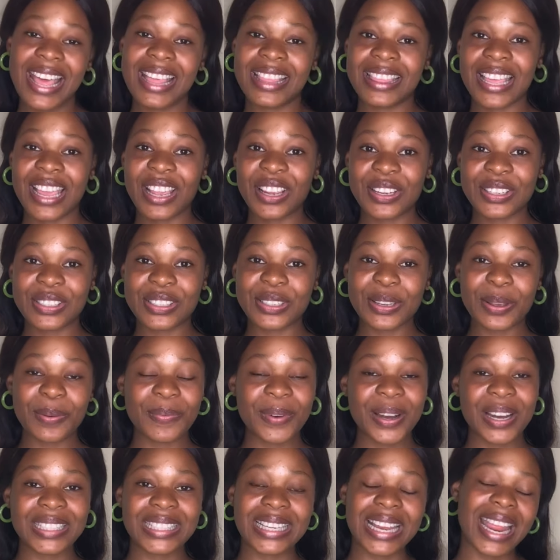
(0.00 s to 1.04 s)
Thank you so
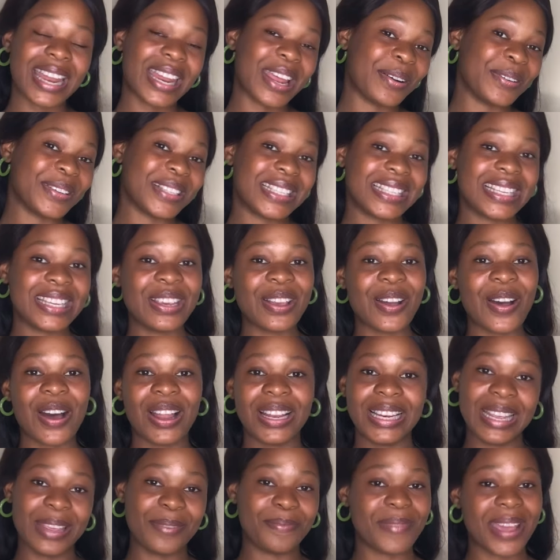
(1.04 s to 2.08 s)
much, and I will see you all
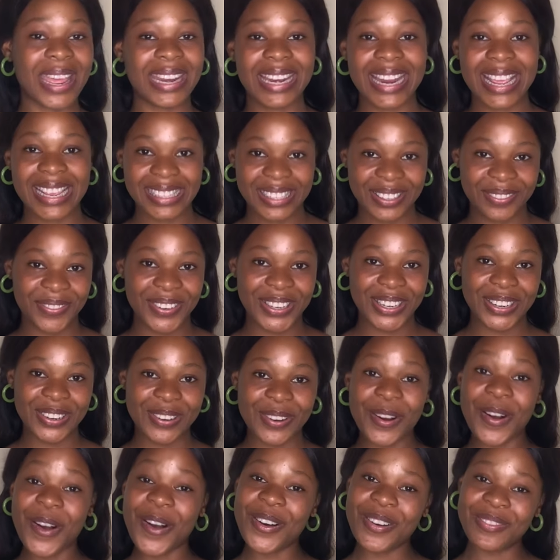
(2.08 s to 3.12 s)
in my next
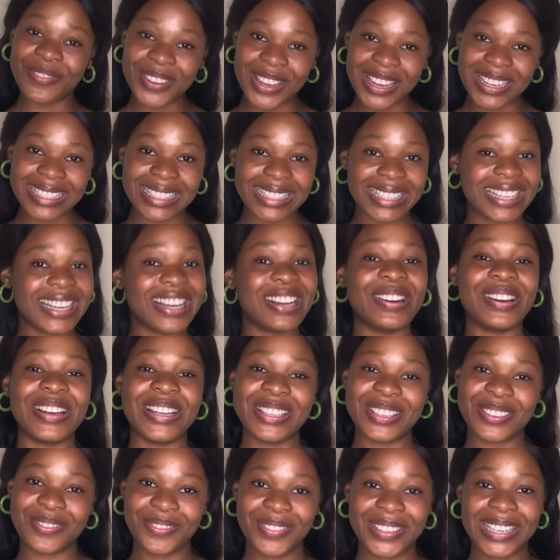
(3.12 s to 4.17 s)
video. Obviously going
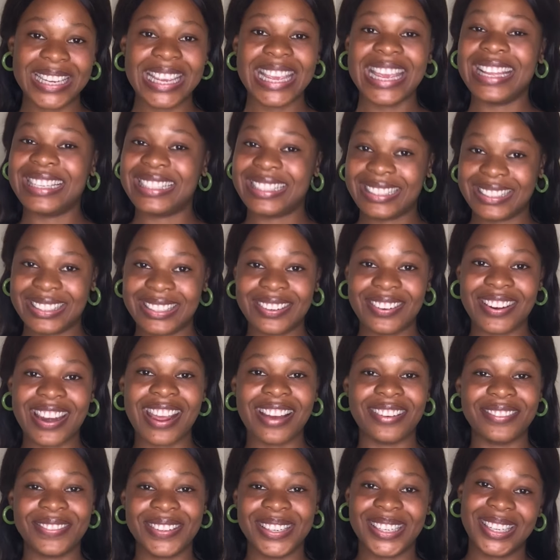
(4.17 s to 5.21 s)
to be a
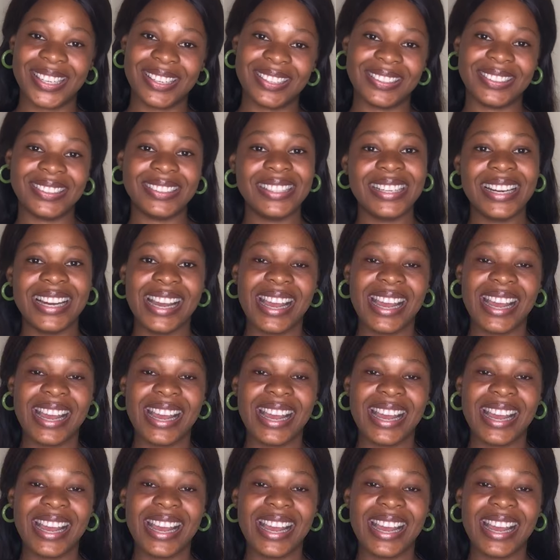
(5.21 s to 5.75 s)
tutorial video.